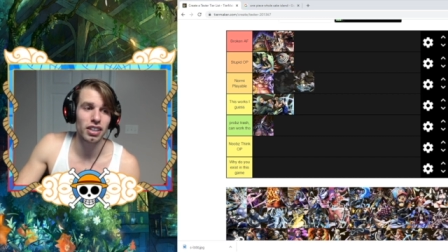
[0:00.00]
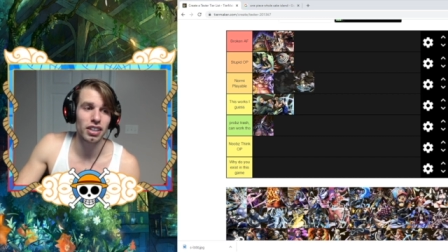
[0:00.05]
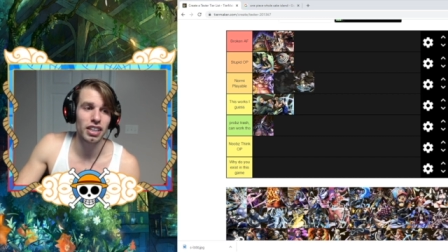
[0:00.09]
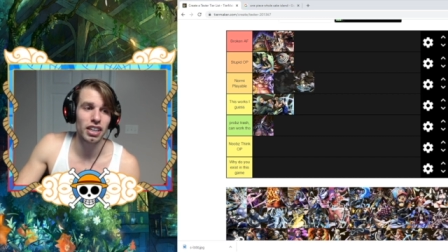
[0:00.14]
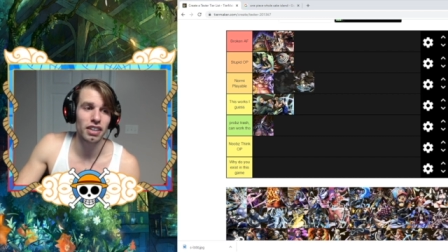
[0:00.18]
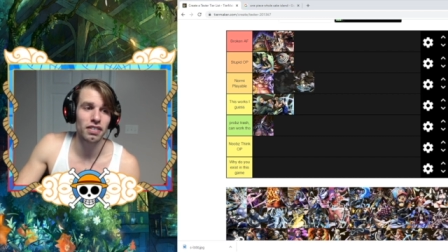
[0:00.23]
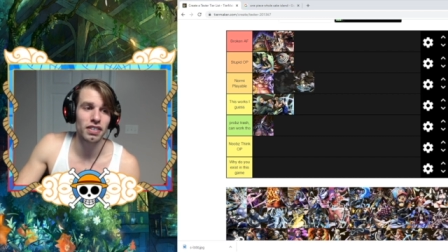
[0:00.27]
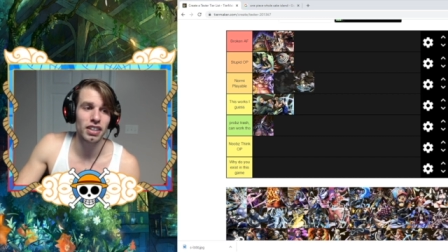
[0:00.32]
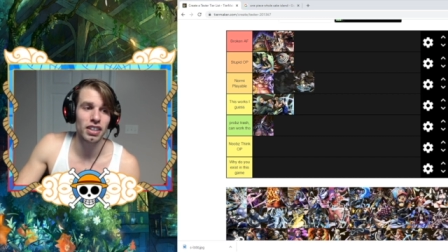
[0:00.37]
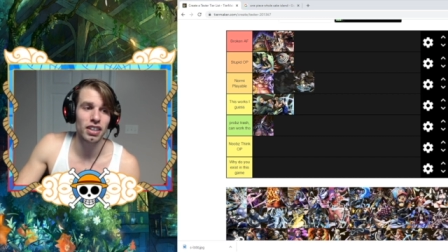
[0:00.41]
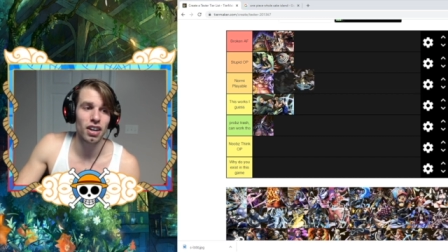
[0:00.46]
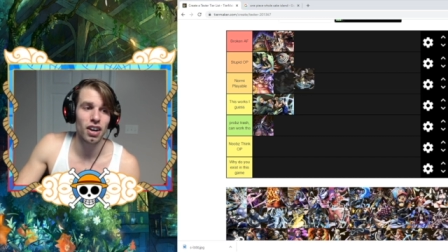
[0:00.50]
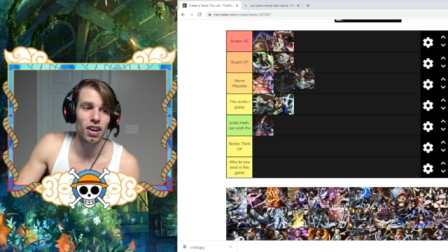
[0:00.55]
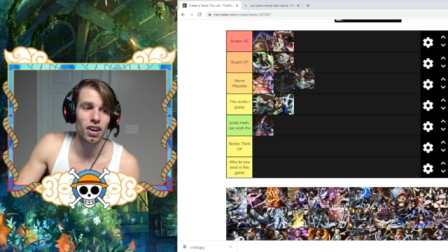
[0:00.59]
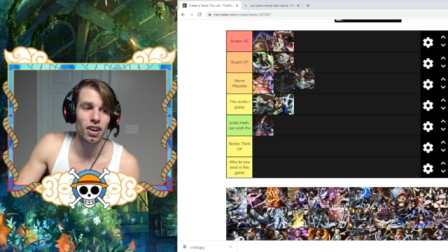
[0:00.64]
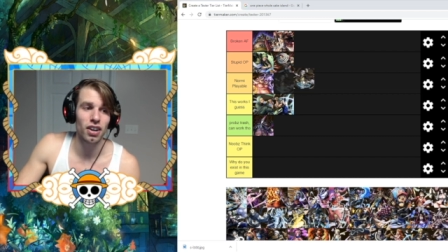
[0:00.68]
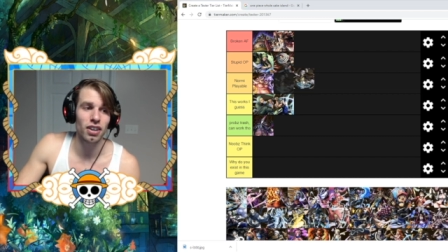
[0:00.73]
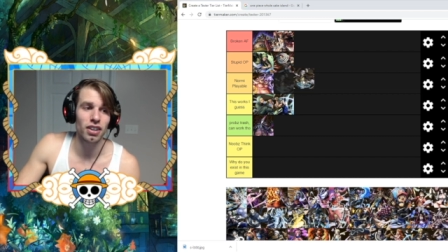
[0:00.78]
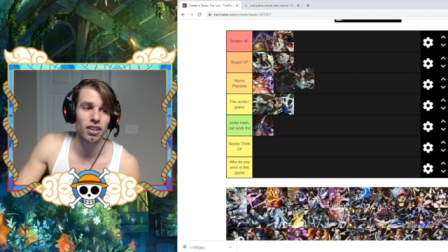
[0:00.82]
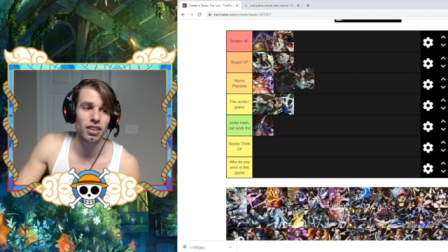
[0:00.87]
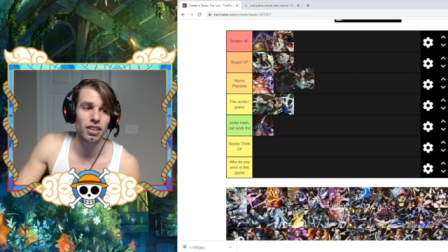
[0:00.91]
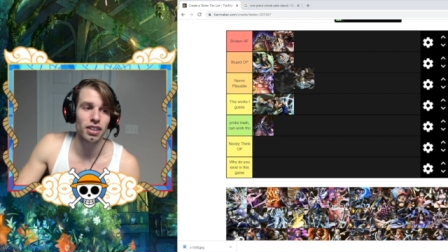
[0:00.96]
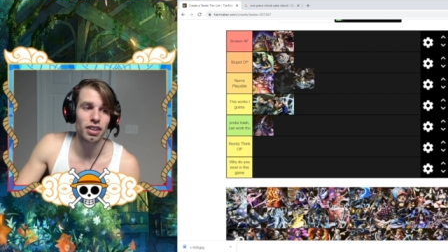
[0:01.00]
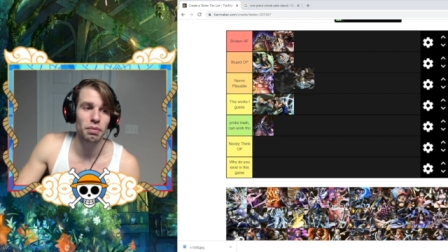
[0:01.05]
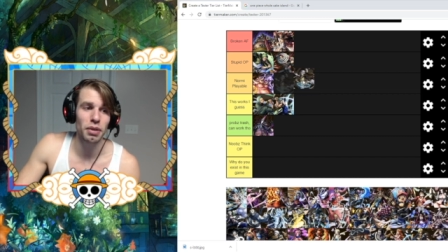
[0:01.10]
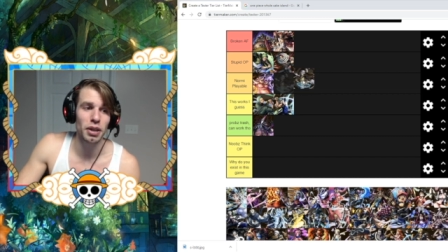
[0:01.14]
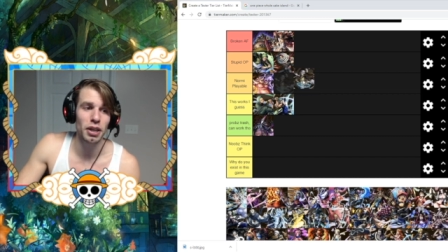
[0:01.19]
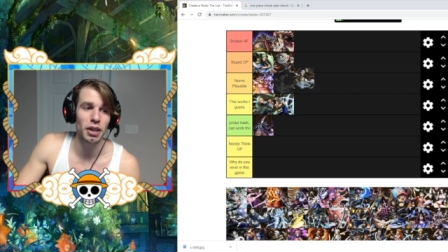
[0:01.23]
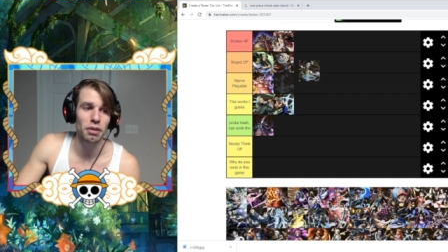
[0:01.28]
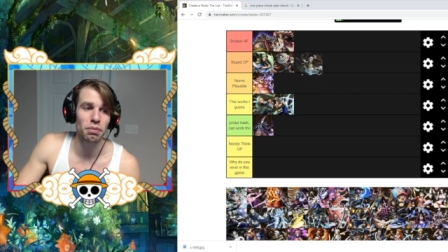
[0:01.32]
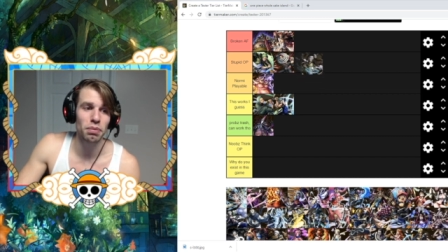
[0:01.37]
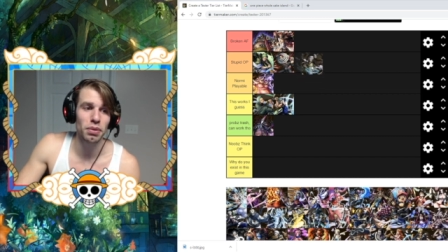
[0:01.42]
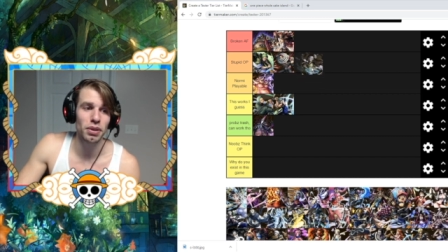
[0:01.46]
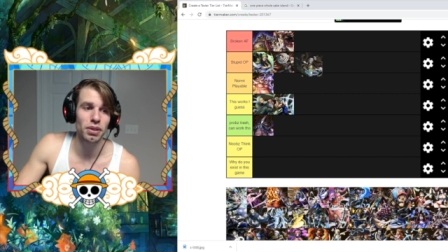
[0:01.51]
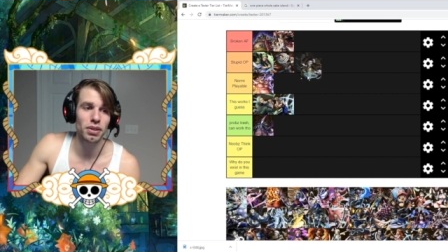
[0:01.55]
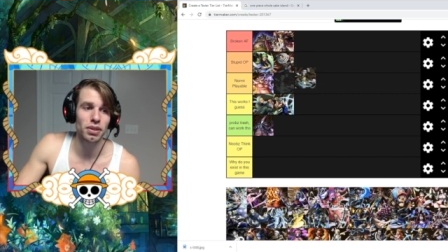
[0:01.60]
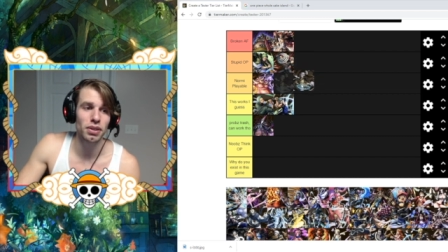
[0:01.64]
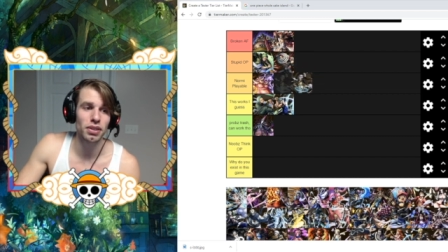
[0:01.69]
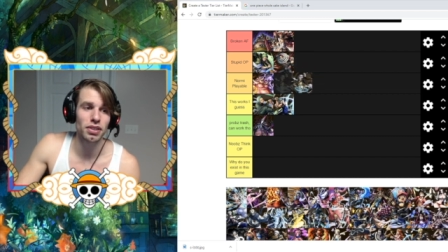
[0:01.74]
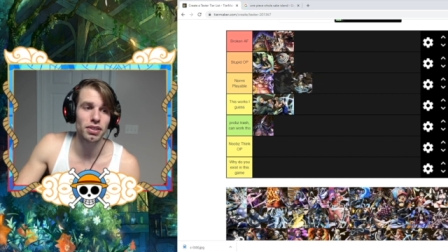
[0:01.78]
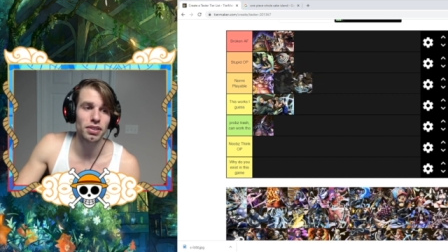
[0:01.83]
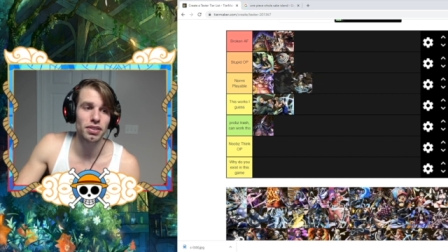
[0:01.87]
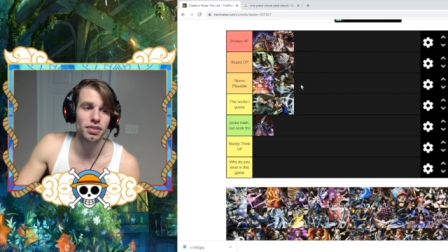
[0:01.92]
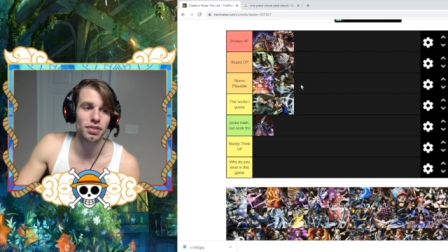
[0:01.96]
given all the
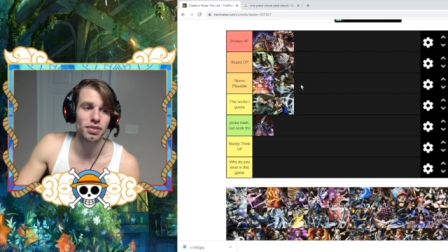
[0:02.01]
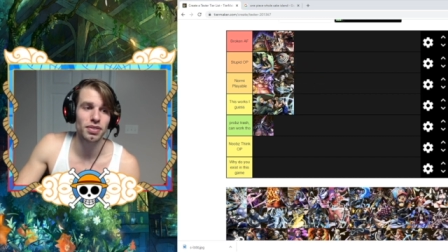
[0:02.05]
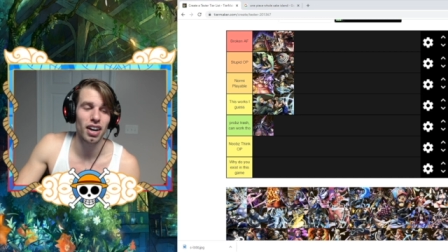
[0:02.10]
people,